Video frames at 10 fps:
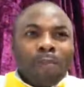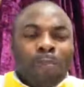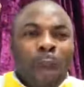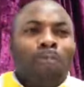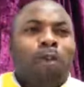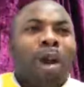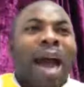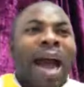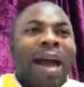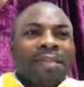People
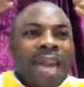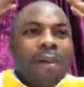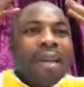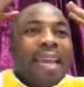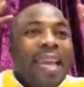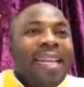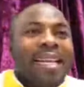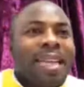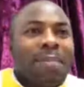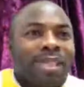are now
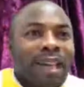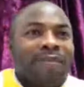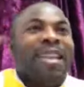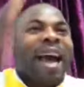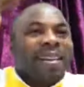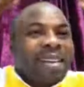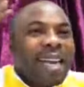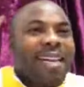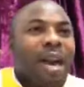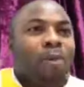hiding themselves, they are
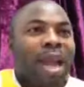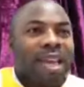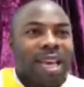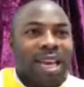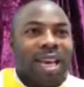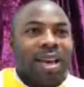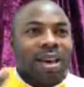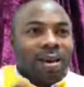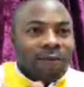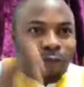running away
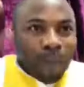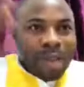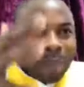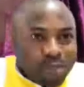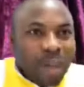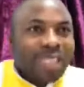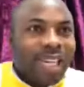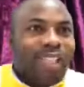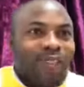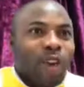from the
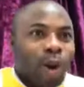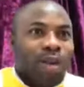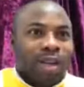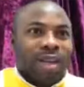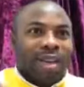presence of God.